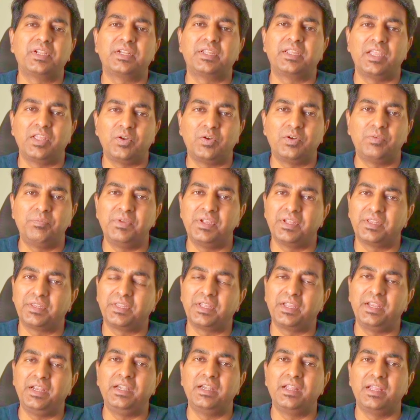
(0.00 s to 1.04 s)
cannot be
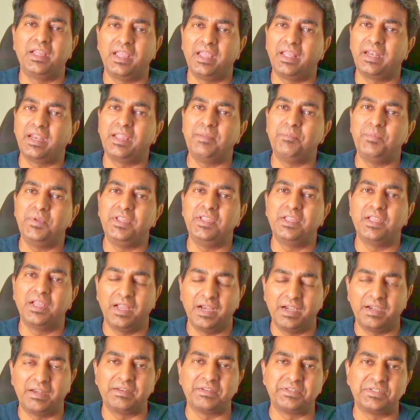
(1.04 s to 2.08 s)
assigned an IP
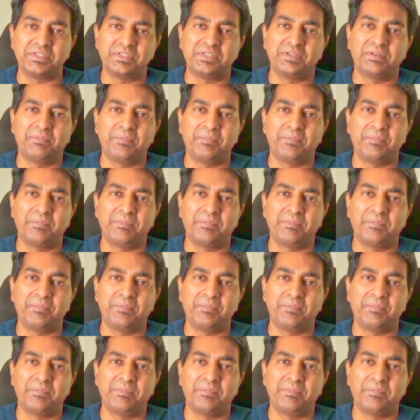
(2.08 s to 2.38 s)
address.